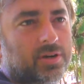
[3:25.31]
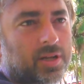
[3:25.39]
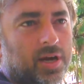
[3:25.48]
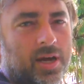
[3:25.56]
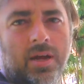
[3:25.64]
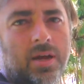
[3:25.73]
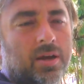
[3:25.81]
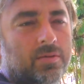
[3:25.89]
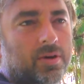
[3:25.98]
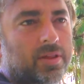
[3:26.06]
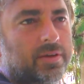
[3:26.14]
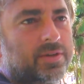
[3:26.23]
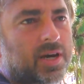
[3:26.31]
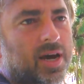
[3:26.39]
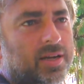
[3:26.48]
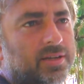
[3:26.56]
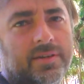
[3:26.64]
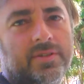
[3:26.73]
And like, what they've
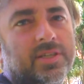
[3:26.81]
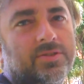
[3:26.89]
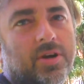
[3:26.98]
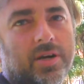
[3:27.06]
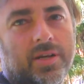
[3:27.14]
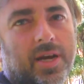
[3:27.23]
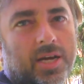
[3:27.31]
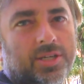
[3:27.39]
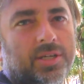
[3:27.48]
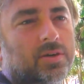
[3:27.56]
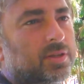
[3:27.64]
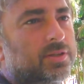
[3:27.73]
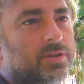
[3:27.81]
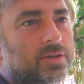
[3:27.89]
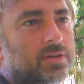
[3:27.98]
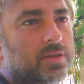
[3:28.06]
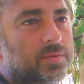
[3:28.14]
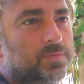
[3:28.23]
done is they've just tried to cash in on the
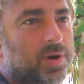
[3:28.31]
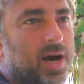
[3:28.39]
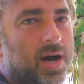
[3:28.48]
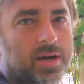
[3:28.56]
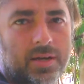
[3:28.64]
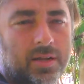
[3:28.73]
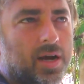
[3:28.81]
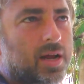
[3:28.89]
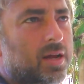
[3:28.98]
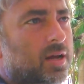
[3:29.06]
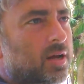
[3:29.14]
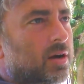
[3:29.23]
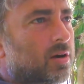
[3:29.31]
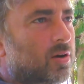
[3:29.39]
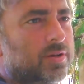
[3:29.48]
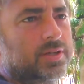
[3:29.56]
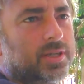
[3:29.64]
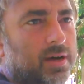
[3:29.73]
tourist buck, and like
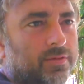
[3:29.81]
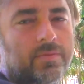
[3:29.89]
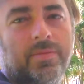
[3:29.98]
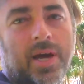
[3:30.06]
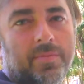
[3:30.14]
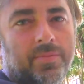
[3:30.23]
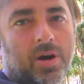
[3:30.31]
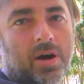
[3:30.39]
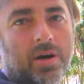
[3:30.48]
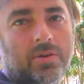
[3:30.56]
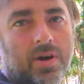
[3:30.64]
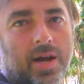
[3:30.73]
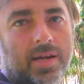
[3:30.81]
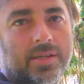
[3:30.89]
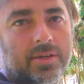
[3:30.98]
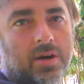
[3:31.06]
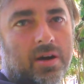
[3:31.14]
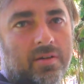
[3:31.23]
all the stuff that made Byron great,
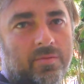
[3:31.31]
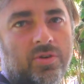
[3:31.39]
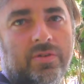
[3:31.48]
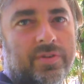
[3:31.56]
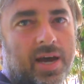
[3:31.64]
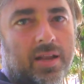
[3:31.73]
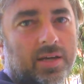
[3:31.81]
it's kind of moved out.